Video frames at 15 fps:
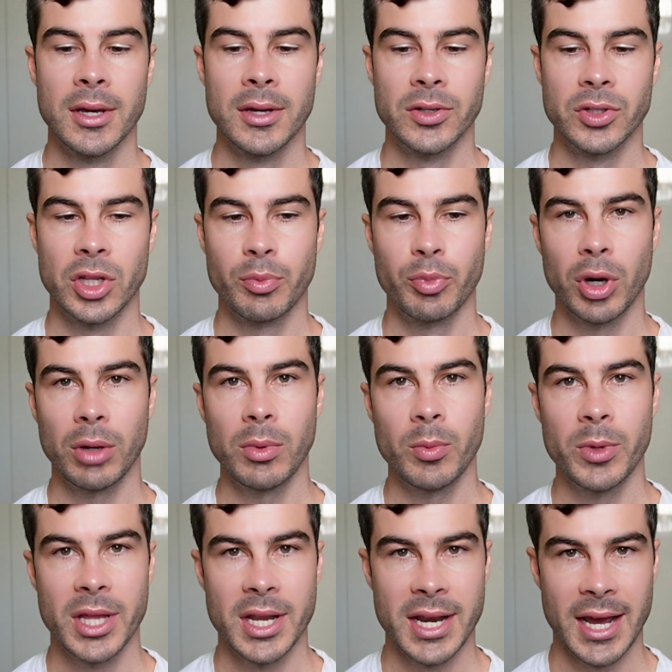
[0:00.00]
So the problem
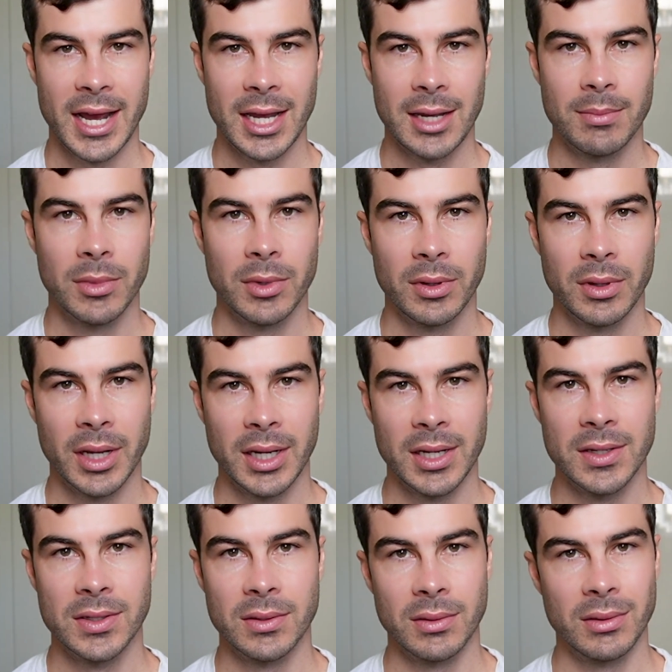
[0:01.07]
with a name that
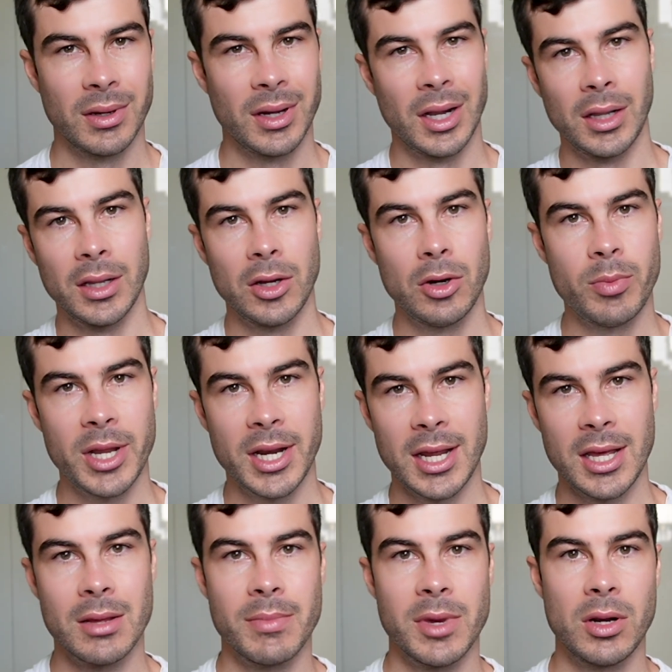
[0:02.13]
is a little bit
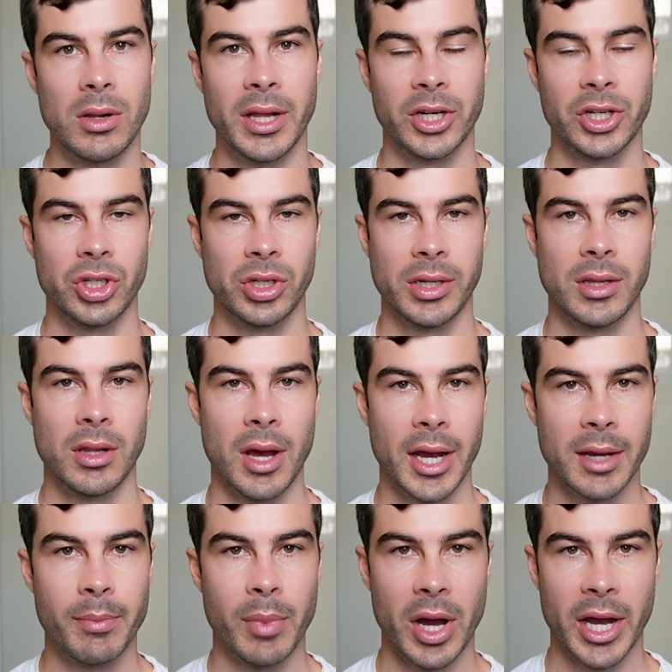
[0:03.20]
in the middle, actually,
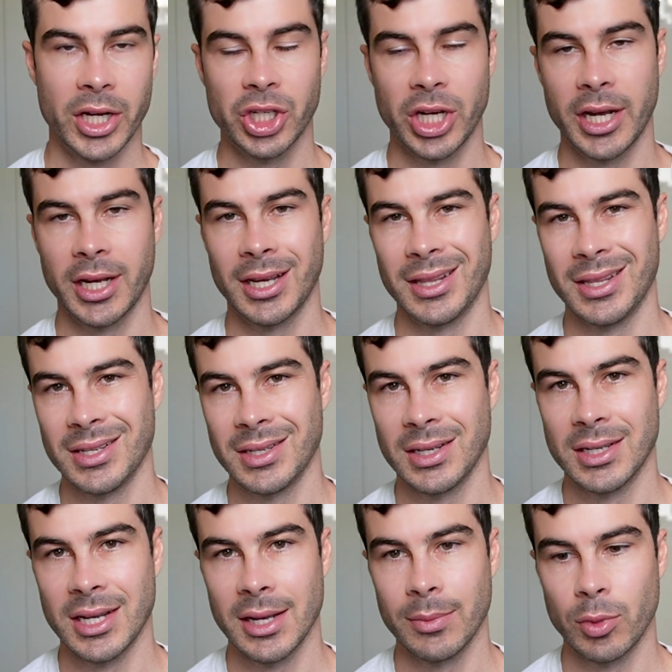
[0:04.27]
like Bike Shack in this
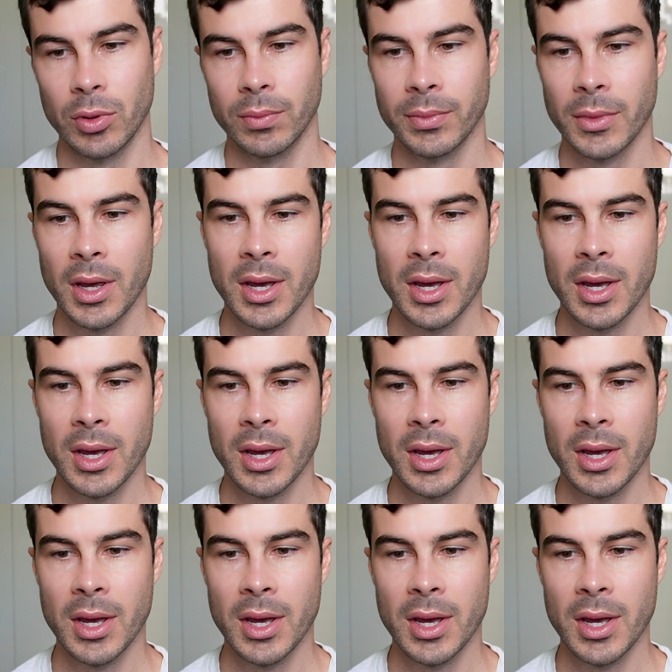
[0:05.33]
example,